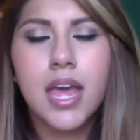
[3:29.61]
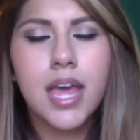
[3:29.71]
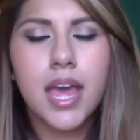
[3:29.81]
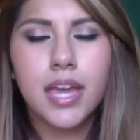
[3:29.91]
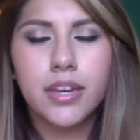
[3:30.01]

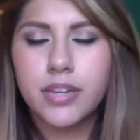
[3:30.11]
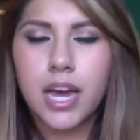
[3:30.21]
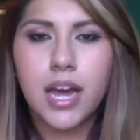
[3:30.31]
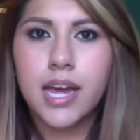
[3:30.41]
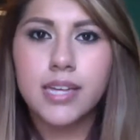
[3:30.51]
and
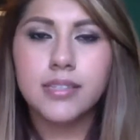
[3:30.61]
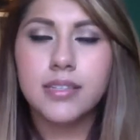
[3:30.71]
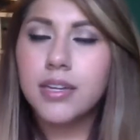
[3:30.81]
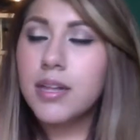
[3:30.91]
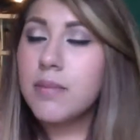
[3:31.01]
dyes,
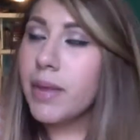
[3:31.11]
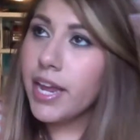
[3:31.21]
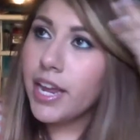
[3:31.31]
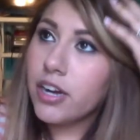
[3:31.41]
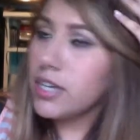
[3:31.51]
my
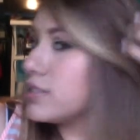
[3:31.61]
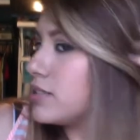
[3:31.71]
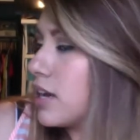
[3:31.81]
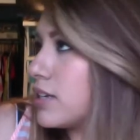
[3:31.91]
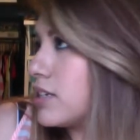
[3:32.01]
hair is
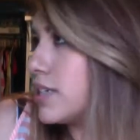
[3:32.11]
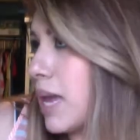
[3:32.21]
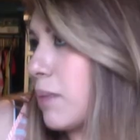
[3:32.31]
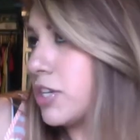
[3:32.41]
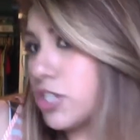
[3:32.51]
not
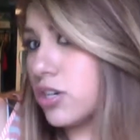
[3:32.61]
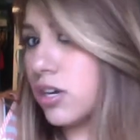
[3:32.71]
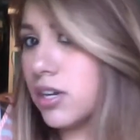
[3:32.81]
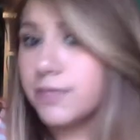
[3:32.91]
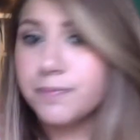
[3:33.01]
damaged at
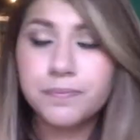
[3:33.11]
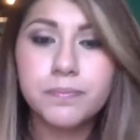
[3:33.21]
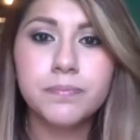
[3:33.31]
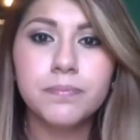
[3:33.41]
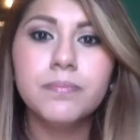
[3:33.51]
all.
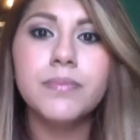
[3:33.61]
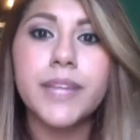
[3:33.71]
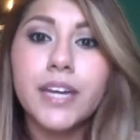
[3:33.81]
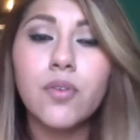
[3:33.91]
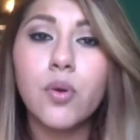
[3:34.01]

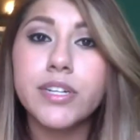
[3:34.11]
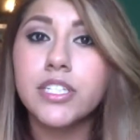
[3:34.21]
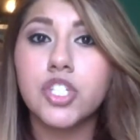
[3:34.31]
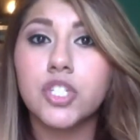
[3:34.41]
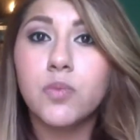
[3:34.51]
Like, of course,
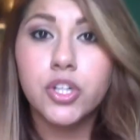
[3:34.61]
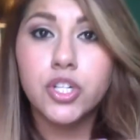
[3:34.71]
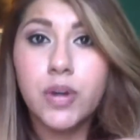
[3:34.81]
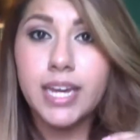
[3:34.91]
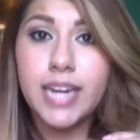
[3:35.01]
it's just more
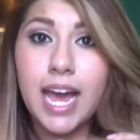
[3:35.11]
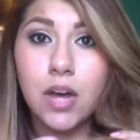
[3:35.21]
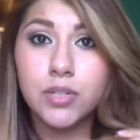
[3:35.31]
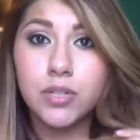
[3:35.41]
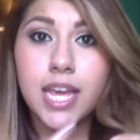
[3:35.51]
dried
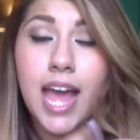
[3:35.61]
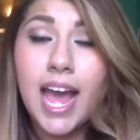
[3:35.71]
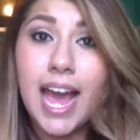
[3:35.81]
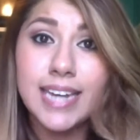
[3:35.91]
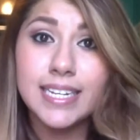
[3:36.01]
out
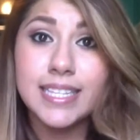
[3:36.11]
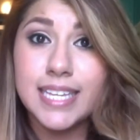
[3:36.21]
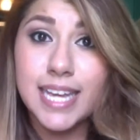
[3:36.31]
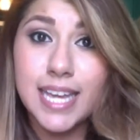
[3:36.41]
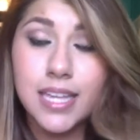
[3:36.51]
at
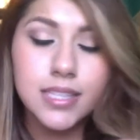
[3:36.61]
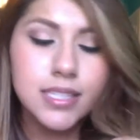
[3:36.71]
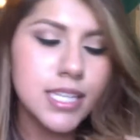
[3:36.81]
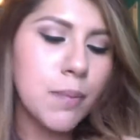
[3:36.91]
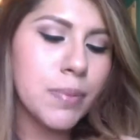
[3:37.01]
the
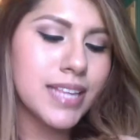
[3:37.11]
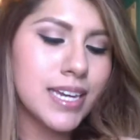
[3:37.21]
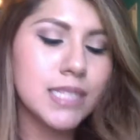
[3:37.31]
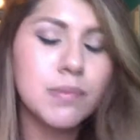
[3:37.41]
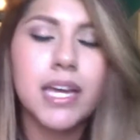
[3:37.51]
ends, but
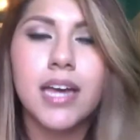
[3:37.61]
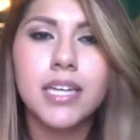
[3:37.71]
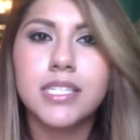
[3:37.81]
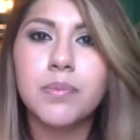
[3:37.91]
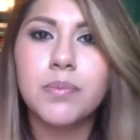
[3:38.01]
that is
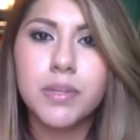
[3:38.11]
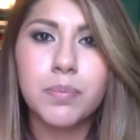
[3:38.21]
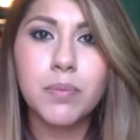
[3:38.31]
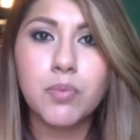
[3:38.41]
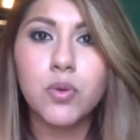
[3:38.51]
because typically
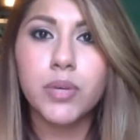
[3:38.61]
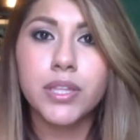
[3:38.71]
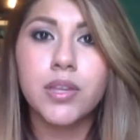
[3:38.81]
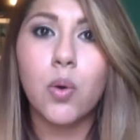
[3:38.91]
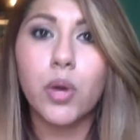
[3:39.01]
people
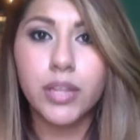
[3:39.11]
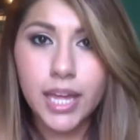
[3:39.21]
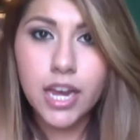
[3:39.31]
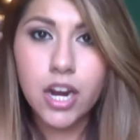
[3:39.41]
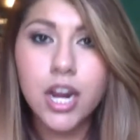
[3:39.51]
with
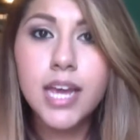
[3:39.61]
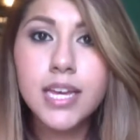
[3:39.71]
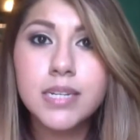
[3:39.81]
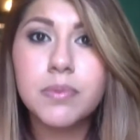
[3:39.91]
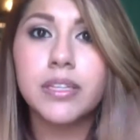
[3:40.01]
oily hair
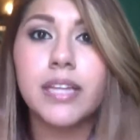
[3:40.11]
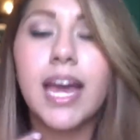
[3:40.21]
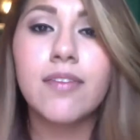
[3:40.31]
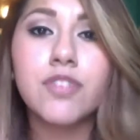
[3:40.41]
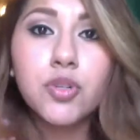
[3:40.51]
typically
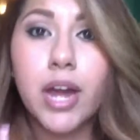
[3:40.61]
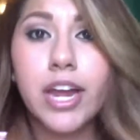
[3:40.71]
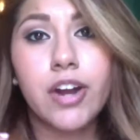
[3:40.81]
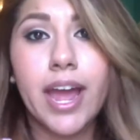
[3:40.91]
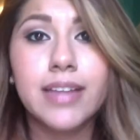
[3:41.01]
have
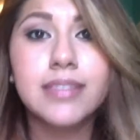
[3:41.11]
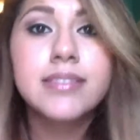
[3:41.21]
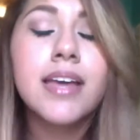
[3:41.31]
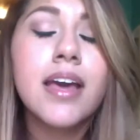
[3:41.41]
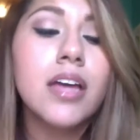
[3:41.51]
drier
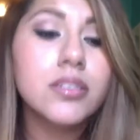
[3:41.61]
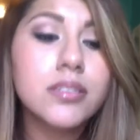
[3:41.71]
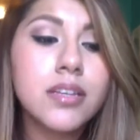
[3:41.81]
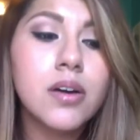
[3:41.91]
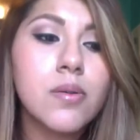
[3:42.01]
ends.
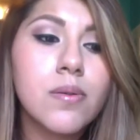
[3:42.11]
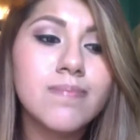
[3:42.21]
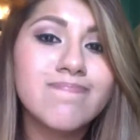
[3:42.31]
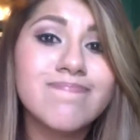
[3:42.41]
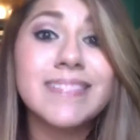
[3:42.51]
So
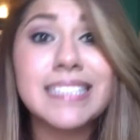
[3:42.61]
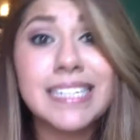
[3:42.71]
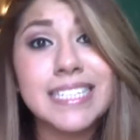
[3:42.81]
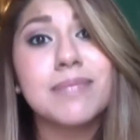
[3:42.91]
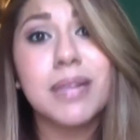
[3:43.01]

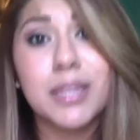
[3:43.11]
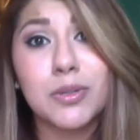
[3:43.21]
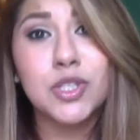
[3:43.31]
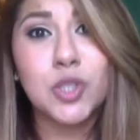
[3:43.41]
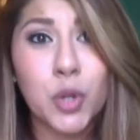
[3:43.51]
that's my
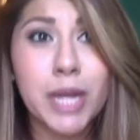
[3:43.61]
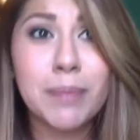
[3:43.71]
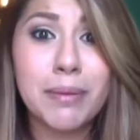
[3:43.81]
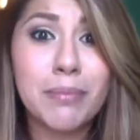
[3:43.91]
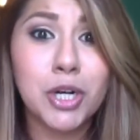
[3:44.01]
little story
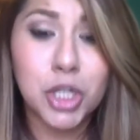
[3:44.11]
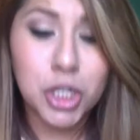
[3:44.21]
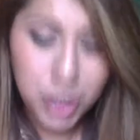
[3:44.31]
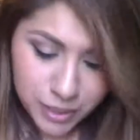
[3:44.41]
about my hair.